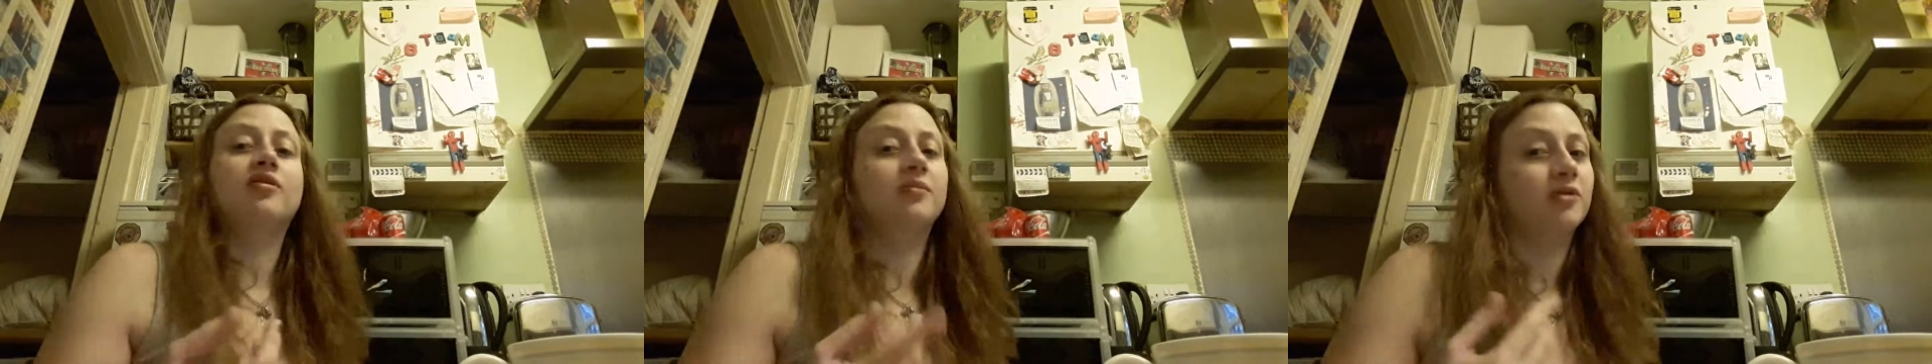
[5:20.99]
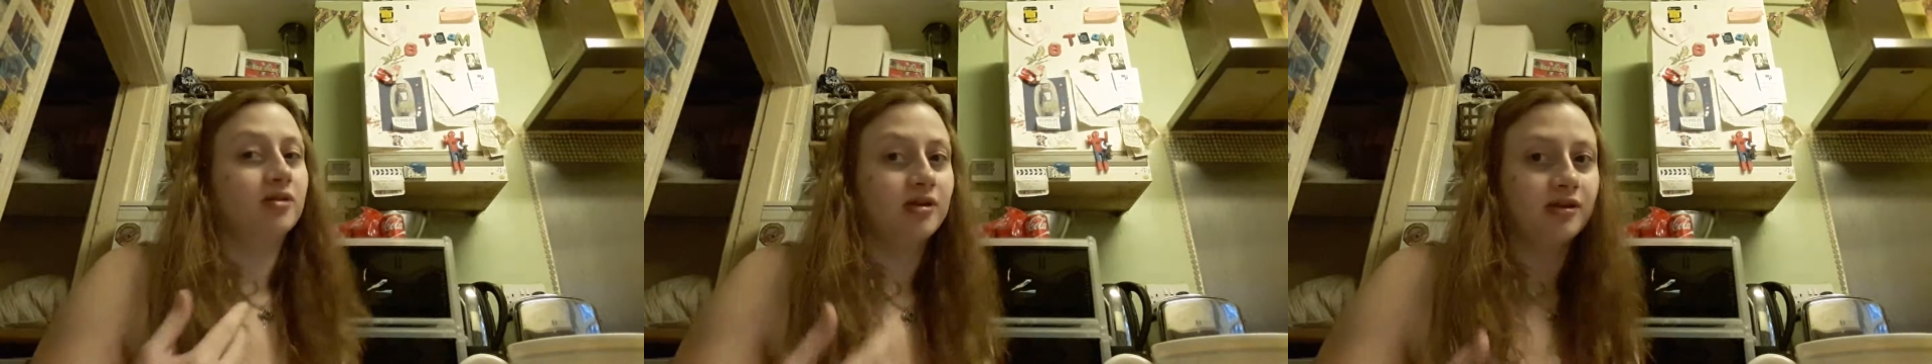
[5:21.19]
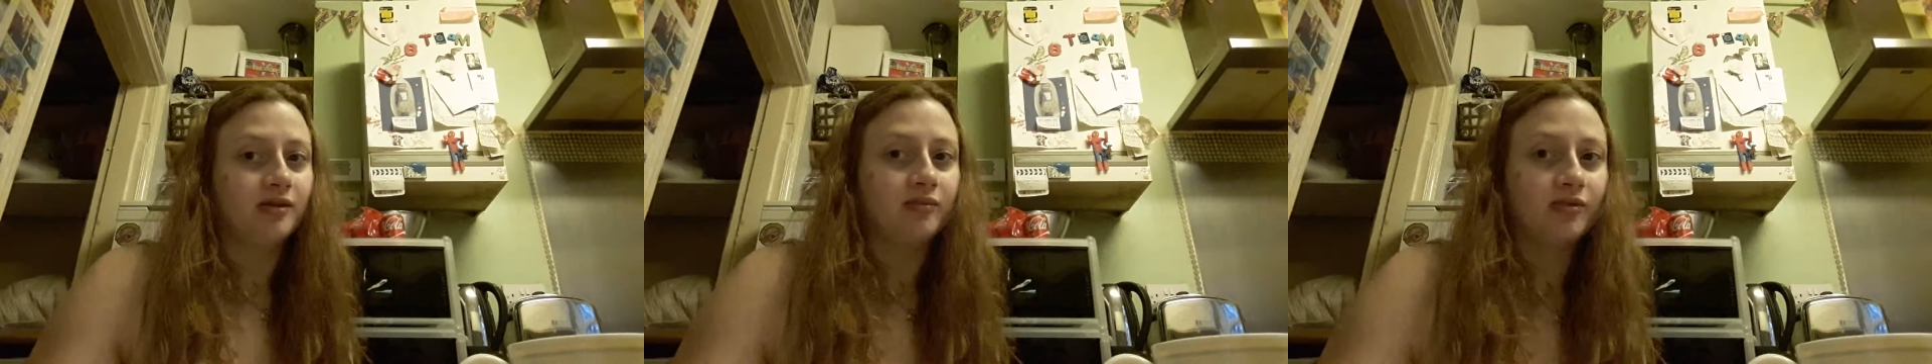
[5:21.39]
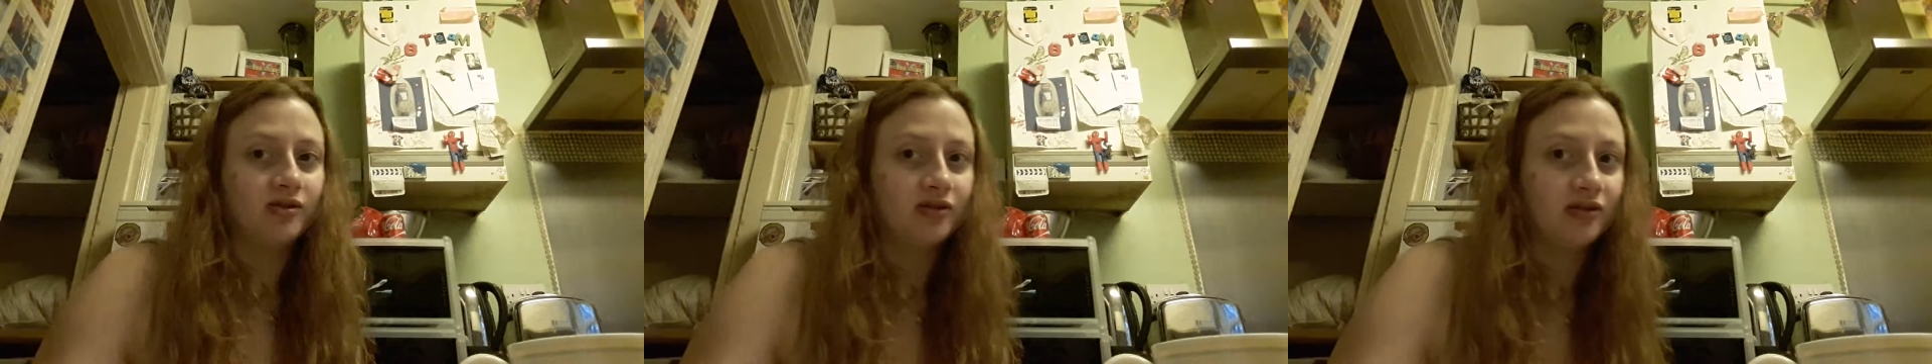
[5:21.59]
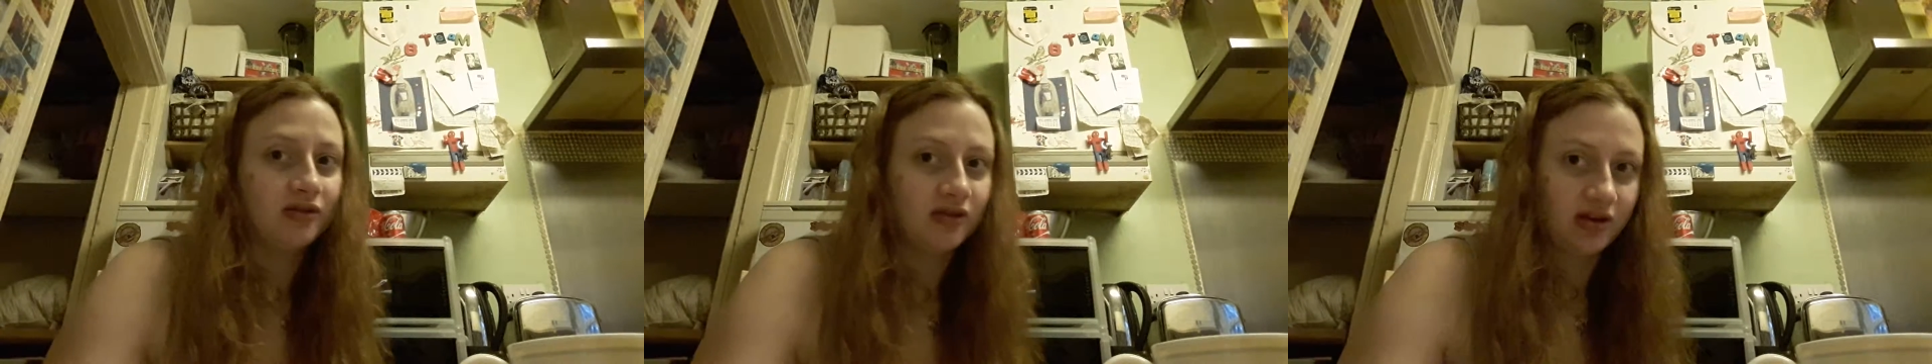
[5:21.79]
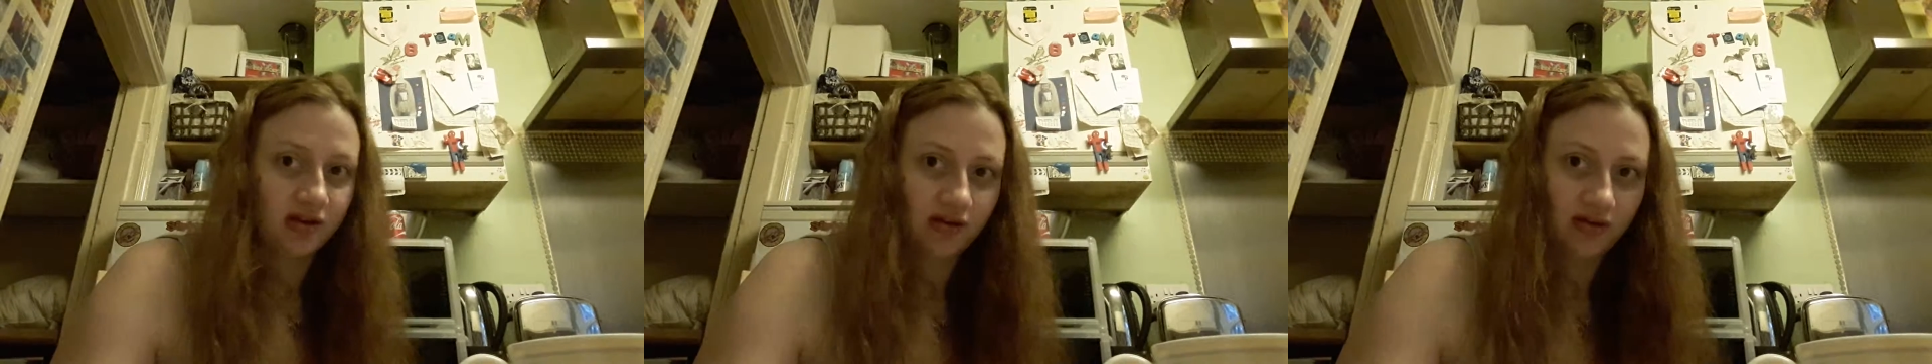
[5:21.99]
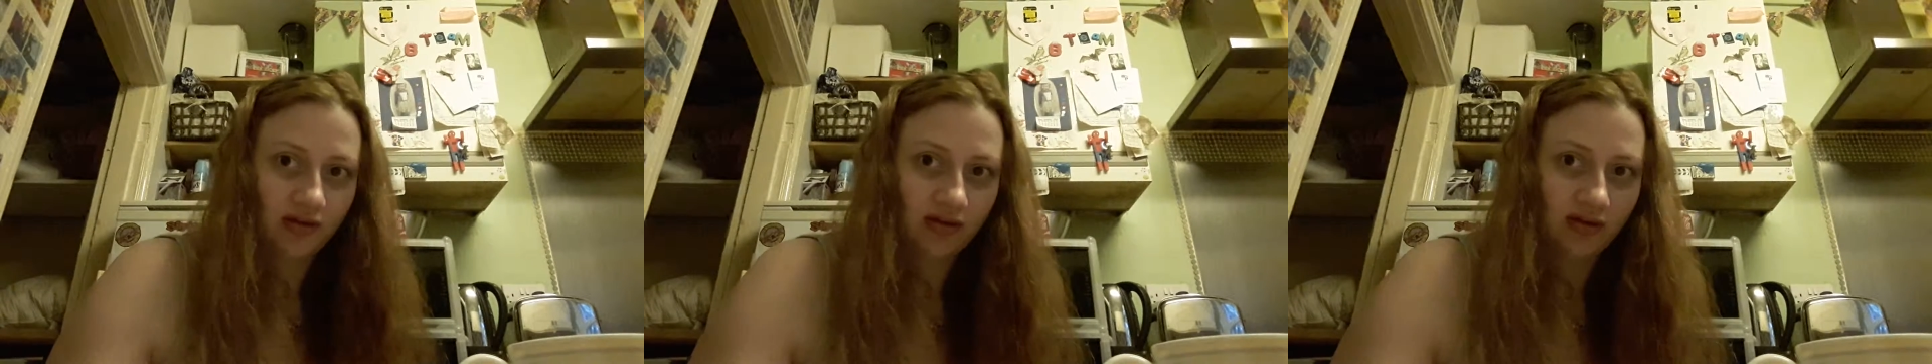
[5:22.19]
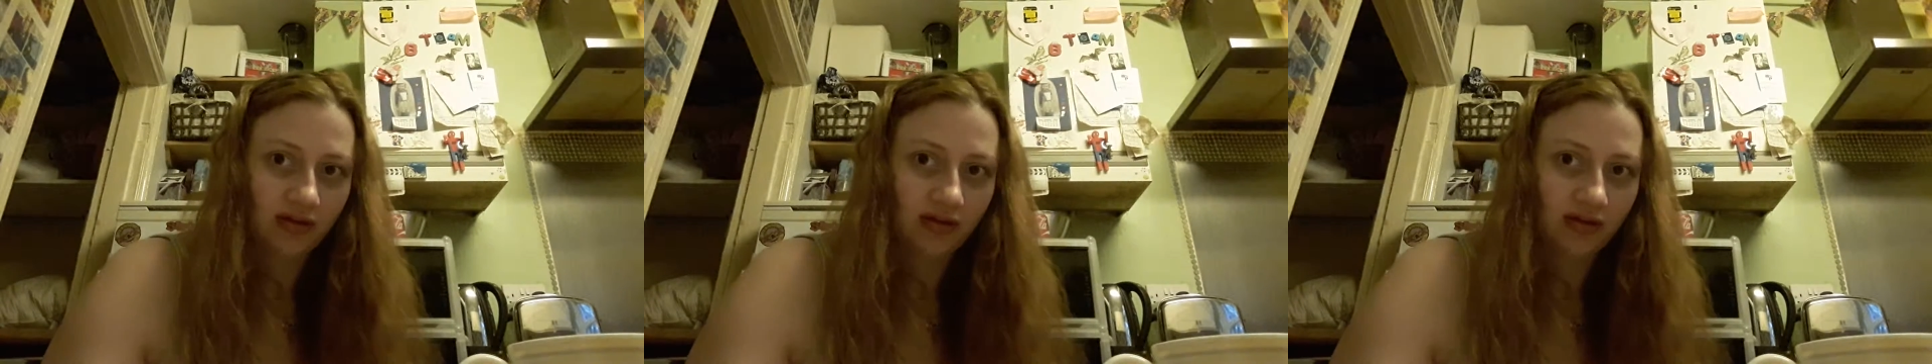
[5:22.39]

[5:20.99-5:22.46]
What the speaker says: I've been on antidepressants since